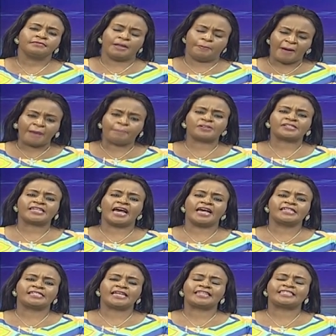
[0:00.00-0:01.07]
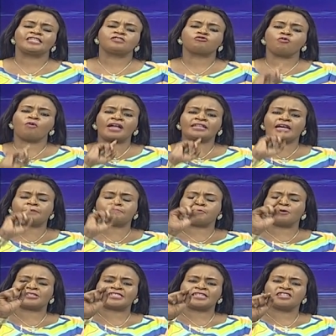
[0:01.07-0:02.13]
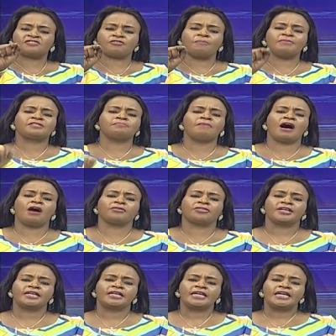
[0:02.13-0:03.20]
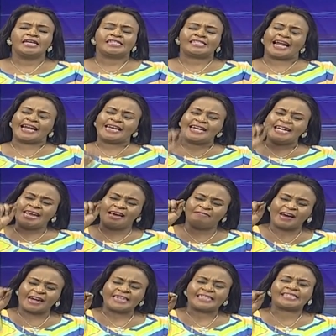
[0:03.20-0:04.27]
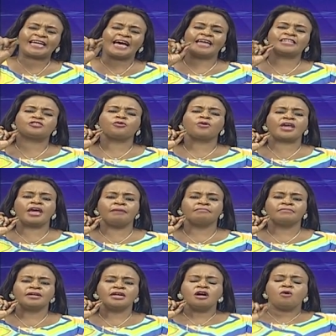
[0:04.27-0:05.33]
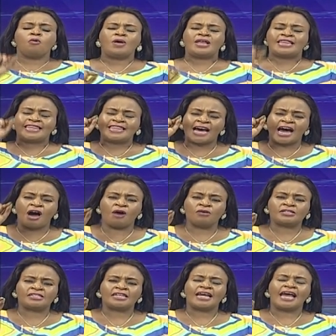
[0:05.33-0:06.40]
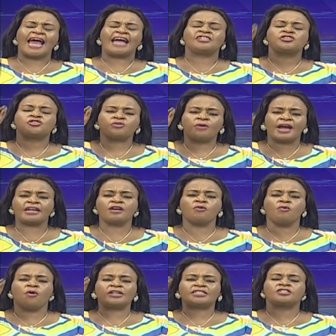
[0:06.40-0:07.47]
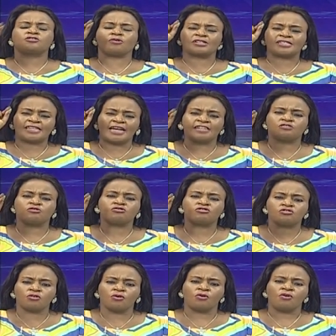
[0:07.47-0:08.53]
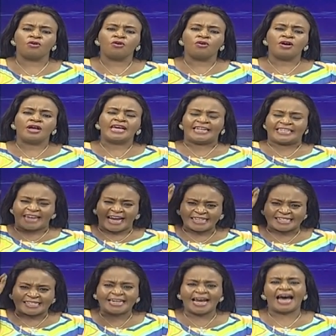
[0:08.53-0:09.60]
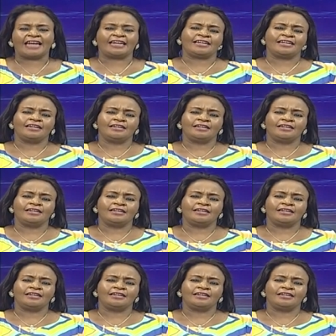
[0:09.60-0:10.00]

the Bible says that his word that proceeds from his mouth shall never return to him without ensuring what it was sent to do, it has done.